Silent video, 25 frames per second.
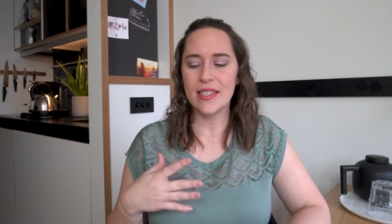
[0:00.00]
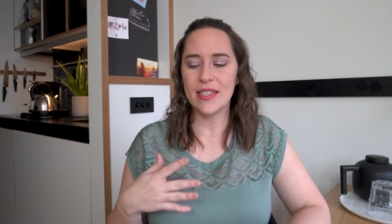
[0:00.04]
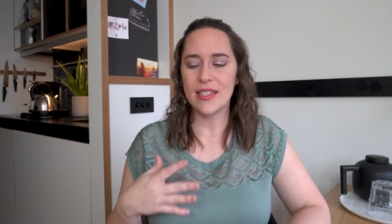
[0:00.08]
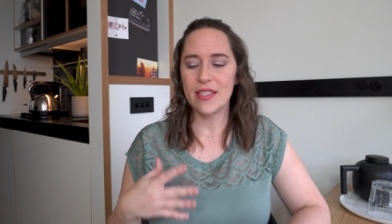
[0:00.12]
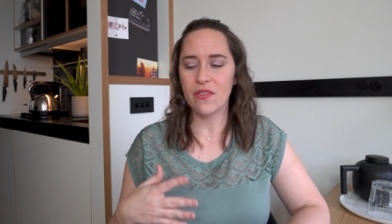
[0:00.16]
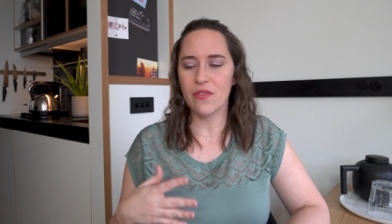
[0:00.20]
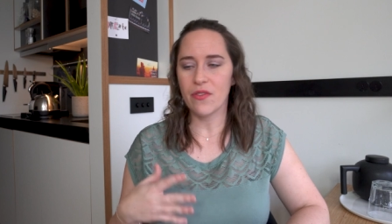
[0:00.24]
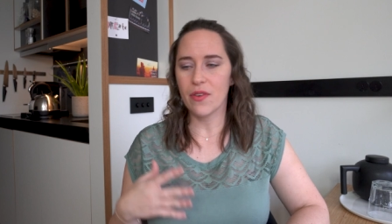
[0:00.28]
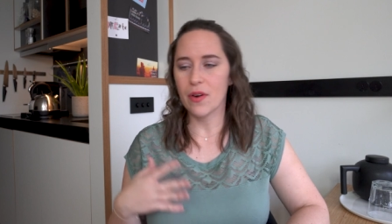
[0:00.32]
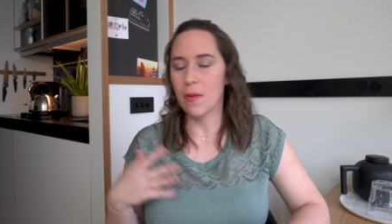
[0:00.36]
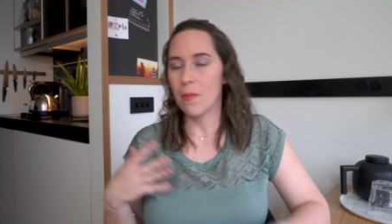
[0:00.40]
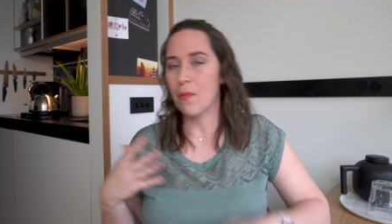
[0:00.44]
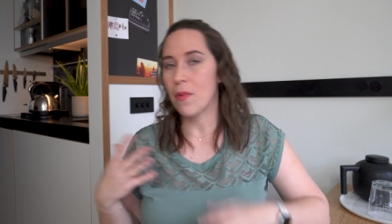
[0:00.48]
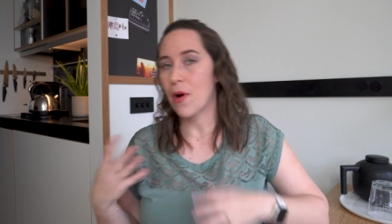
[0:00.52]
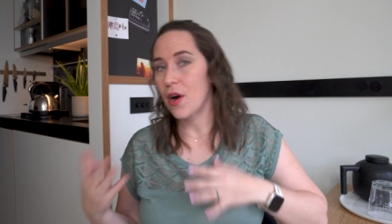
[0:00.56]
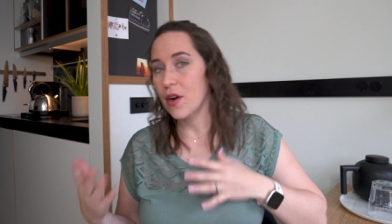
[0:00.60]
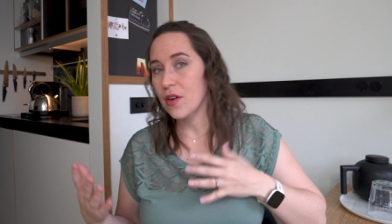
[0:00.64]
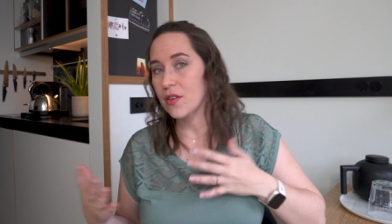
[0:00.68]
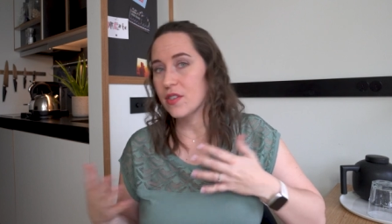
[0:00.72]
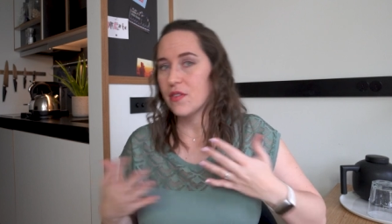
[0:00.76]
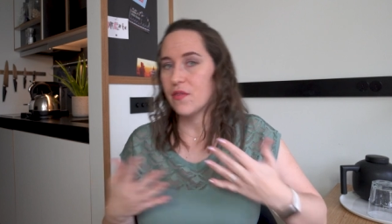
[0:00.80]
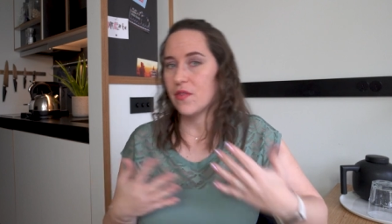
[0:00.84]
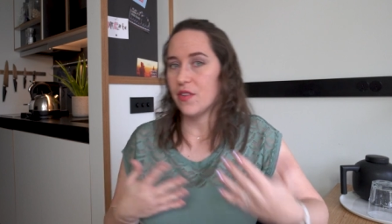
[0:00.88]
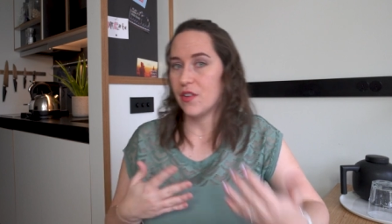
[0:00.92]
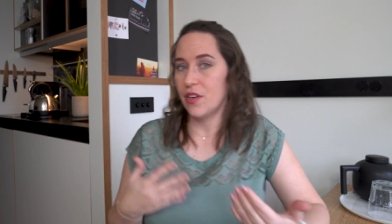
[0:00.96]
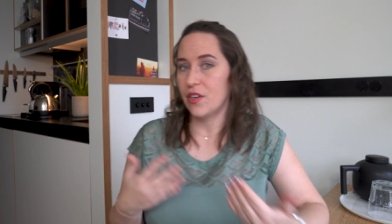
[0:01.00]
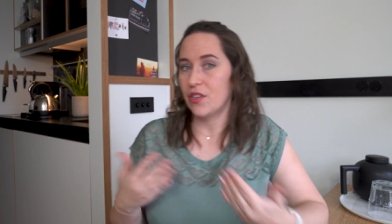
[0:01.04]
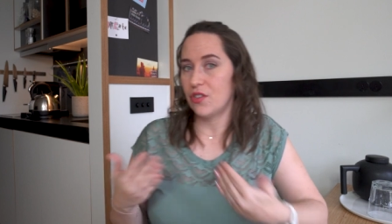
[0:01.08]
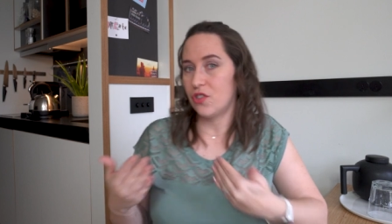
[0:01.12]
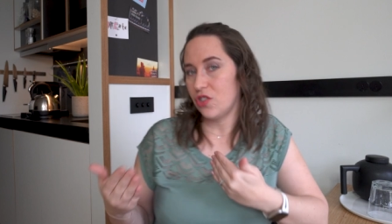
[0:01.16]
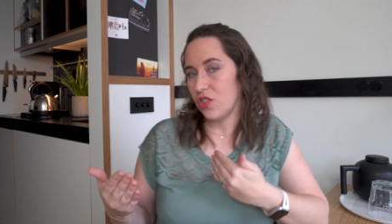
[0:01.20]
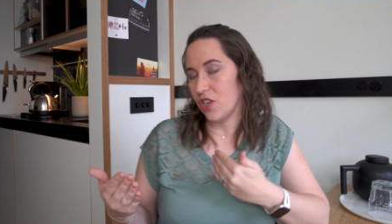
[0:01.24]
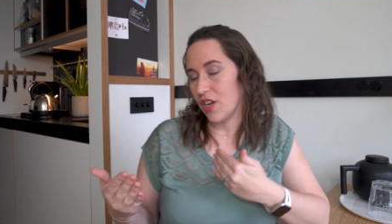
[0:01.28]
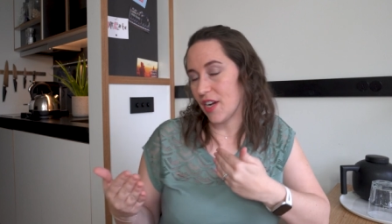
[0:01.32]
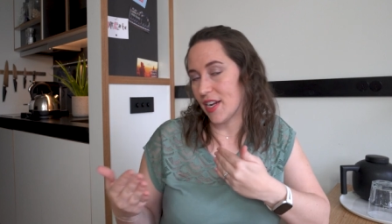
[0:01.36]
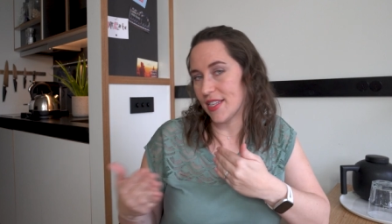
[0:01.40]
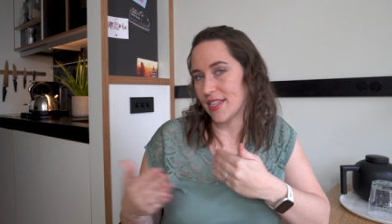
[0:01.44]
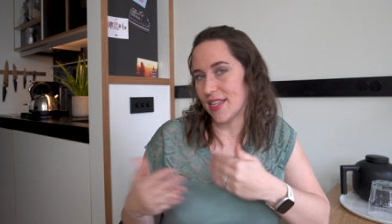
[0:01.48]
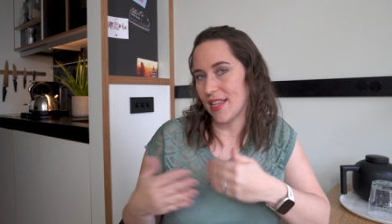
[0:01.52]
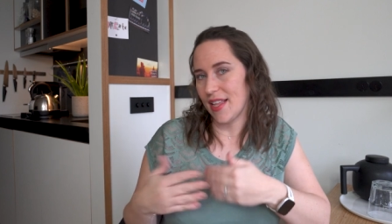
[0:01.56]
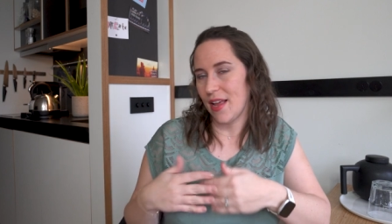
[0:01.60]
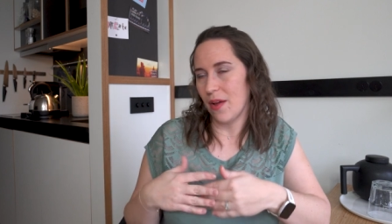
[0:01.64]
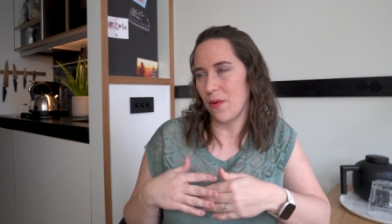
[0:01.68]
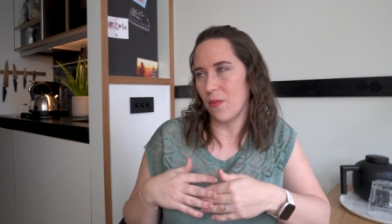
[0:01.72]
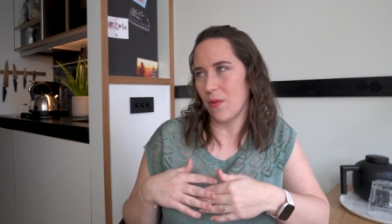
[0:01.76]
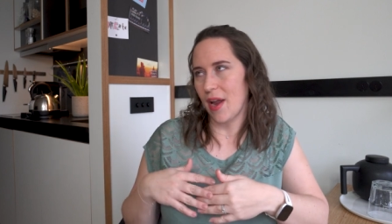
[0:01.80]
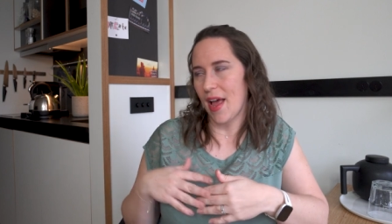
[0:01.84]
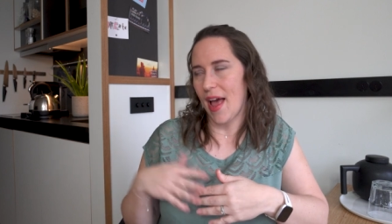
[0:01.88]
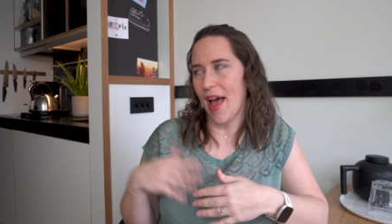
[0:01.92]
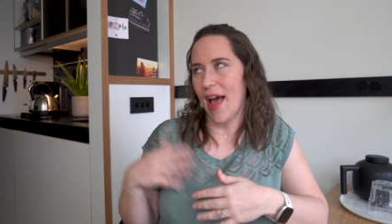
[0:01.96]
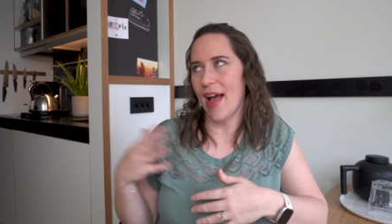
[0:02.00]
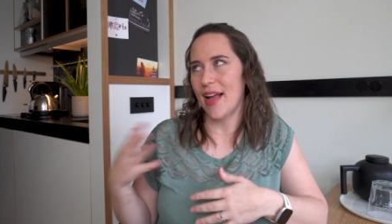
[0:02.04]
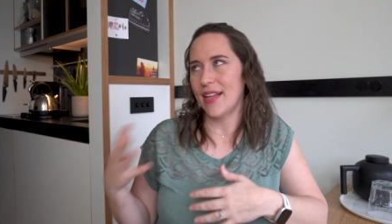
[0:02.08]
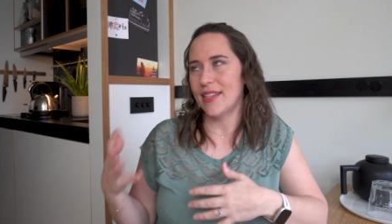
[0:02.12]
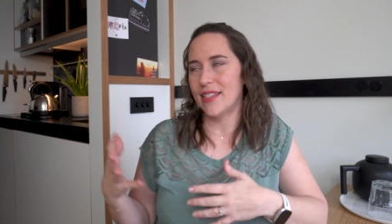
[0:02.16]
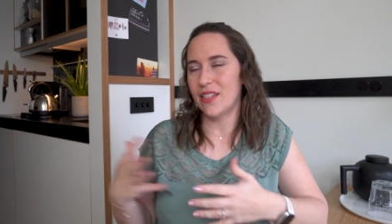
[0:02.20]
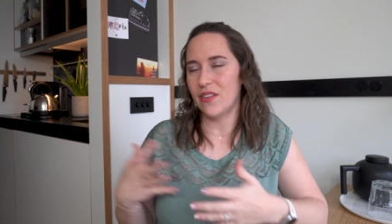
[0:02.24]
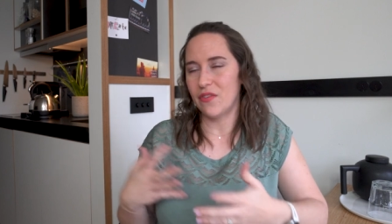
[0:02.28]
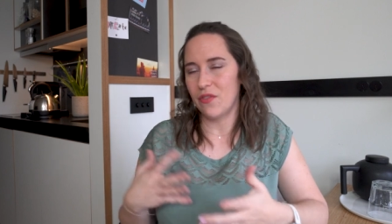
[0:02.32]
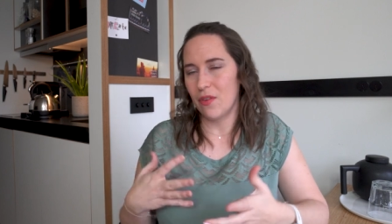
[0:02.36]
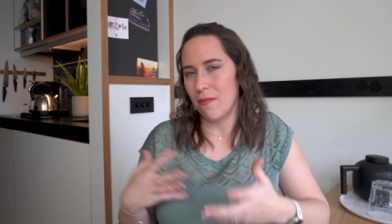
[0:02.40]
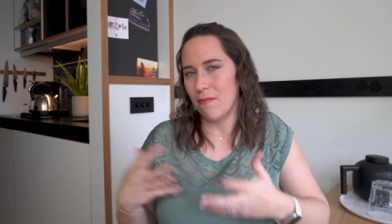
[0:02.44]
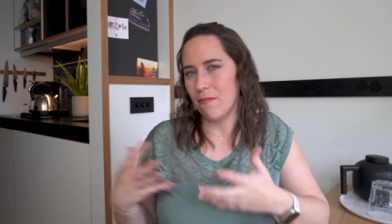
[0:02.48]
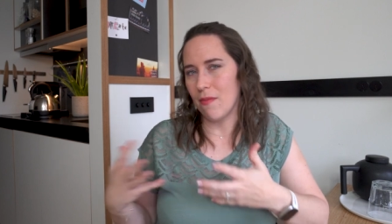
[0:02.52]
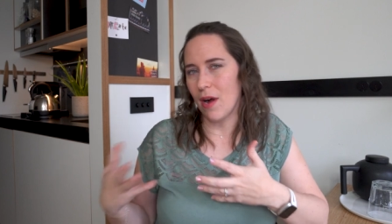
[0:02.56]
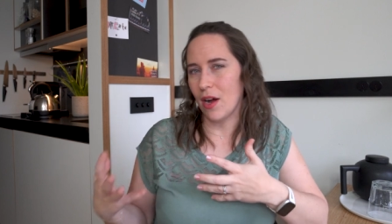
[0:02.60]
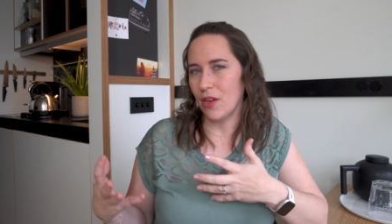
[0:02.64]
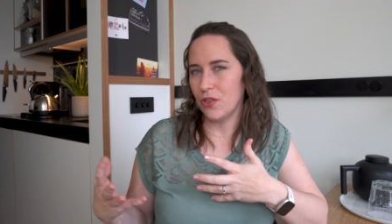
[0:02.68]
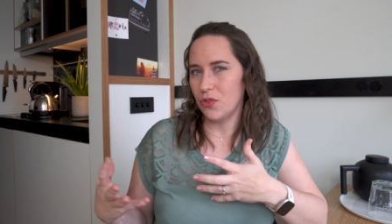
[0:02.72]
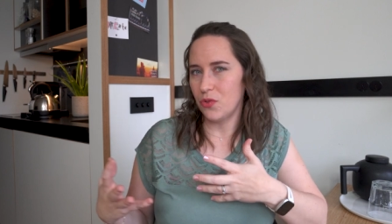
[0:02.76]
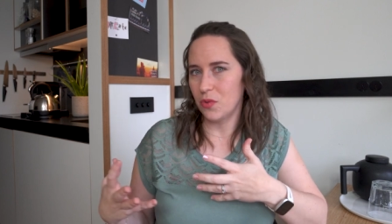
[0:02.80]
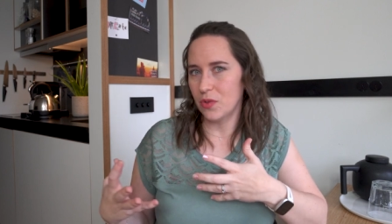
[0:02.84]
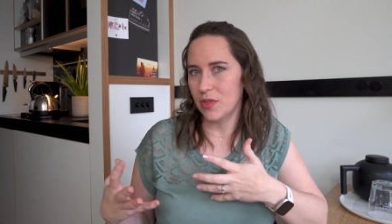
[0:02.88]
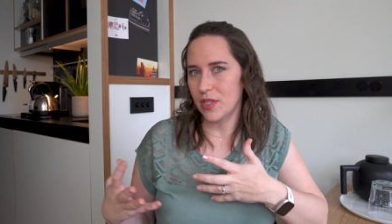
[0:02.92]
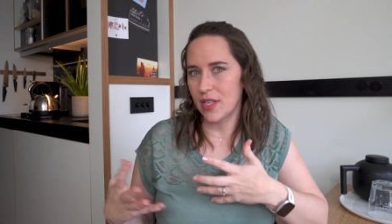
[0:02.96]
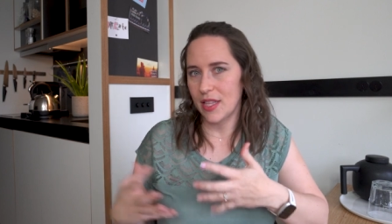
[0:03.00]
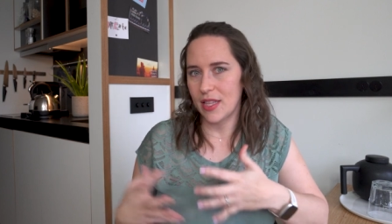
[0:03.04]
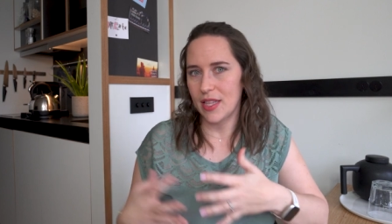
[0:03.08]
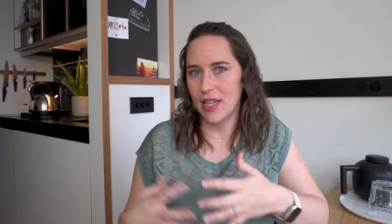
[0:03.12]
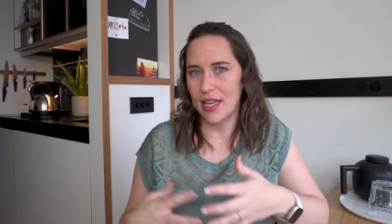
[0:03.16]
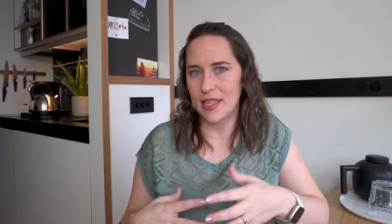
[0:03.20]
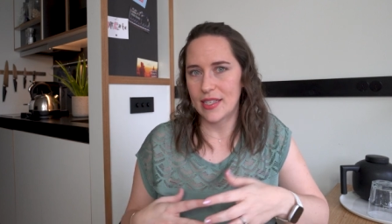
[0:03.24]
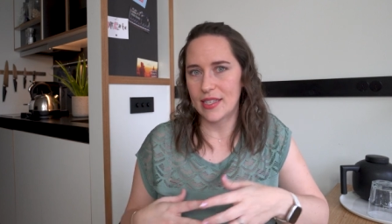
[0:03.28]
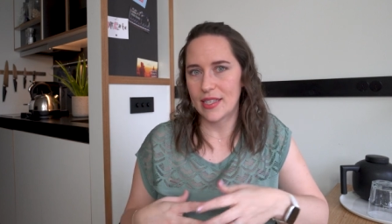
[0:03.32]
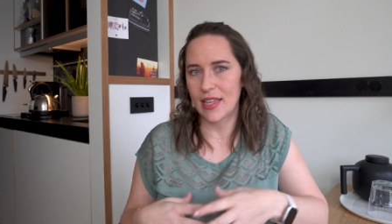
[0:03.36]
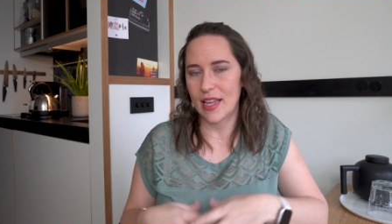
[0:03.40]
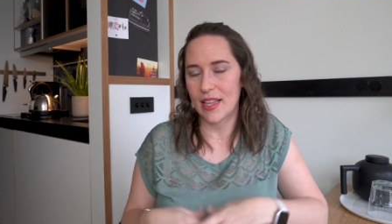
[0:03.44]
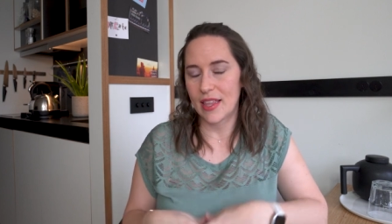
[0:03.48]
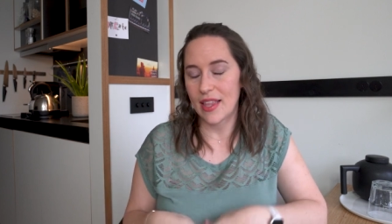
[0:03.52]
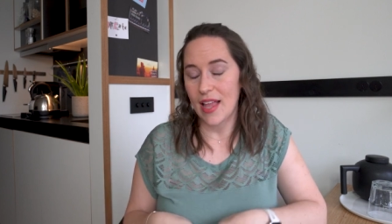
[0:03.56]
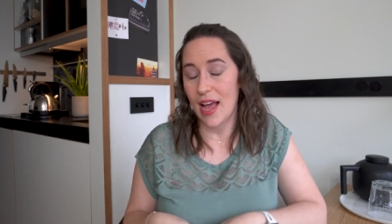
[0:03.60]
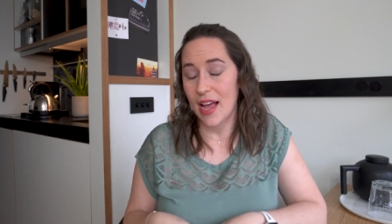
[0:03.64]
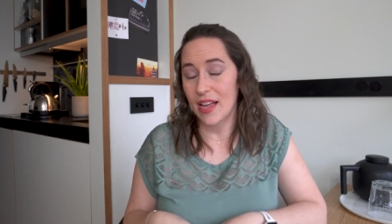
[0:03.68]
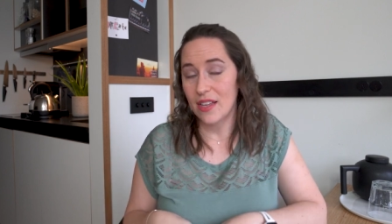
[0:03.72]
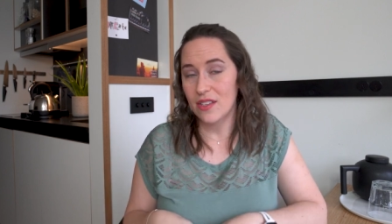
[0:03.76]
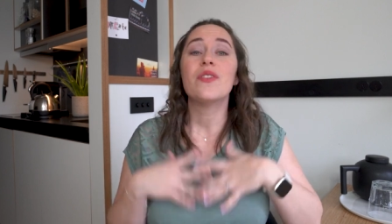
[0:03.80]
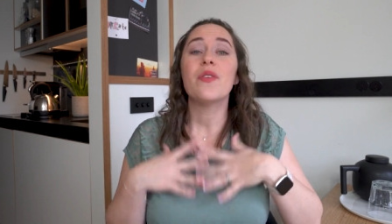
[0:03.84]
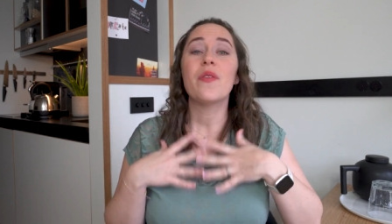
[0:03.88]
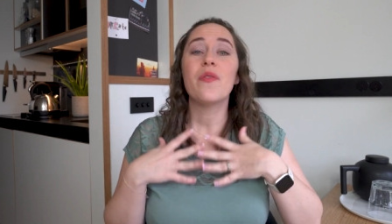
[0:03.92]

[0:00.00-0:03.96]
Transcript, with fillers: different parts of their insurance and they wanna add different modules and things like that.